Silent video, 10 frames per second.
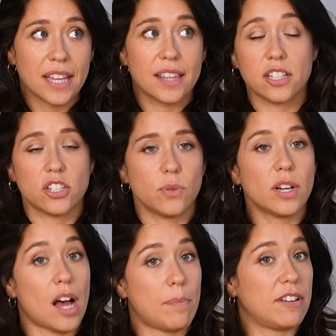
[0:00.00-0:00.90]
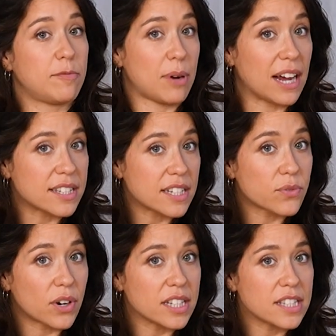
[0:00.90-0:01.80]
then do a couple of practice
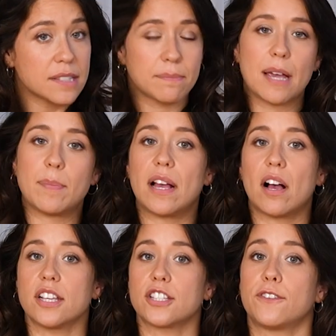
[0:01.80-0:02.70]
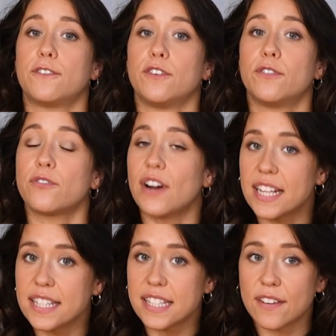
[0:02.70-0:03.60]
runs, maybe ask a few
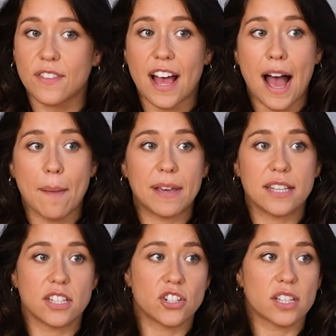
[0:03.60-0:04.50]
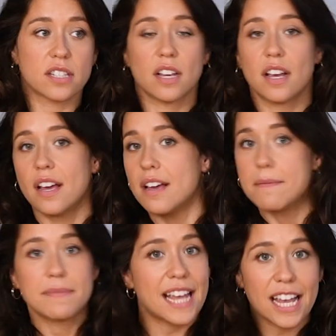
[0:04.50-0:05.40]
friends if they're happy to just
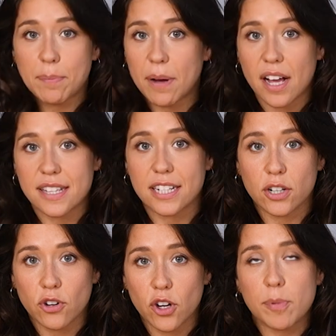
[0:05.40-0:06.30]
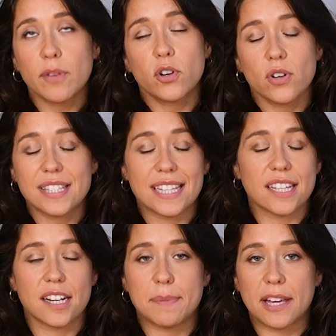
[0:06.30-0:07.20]
take part in a group. Of course, that's
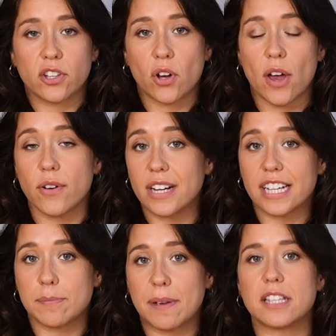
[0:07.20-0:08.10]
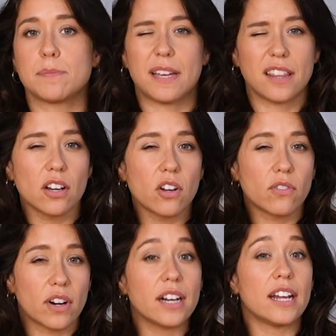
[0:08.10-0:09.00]
going to be at your own expense, but in the long
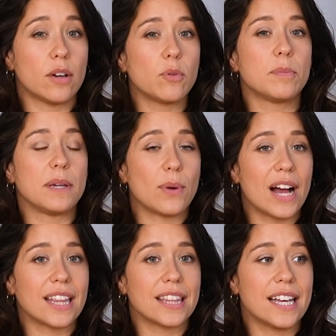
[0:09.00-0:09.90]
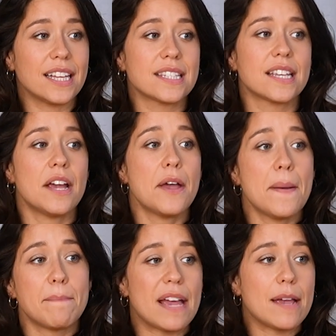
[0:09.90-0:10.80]
run, it will be worth it.
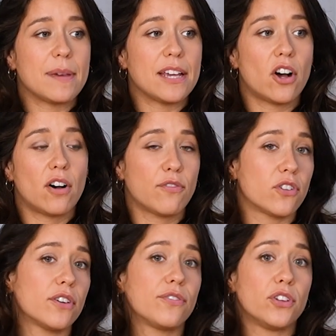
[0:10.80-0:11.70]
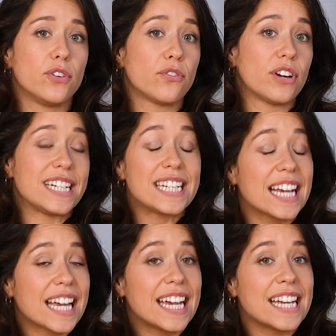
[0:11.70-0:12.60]
Maybe offer a few free
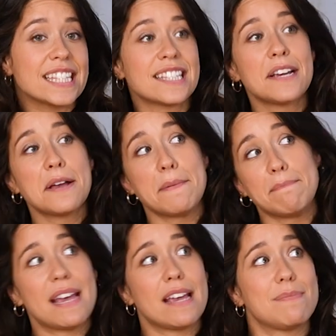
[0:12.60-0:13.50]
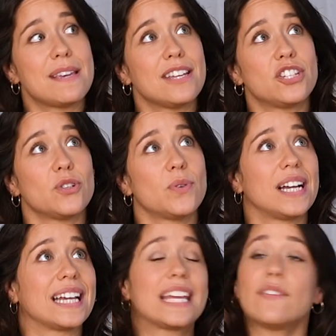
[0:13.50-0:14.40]
tickets, maybe do
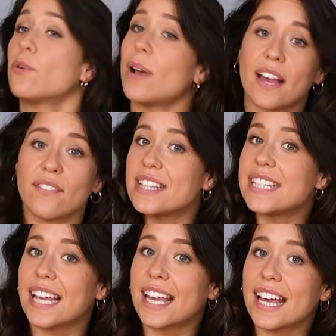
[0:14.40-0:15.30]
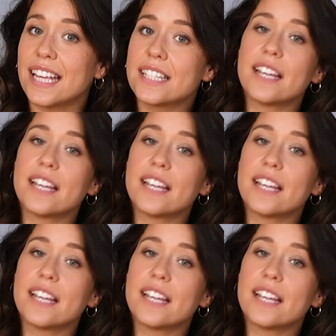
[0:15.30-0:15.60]
a giveaway of a ticket,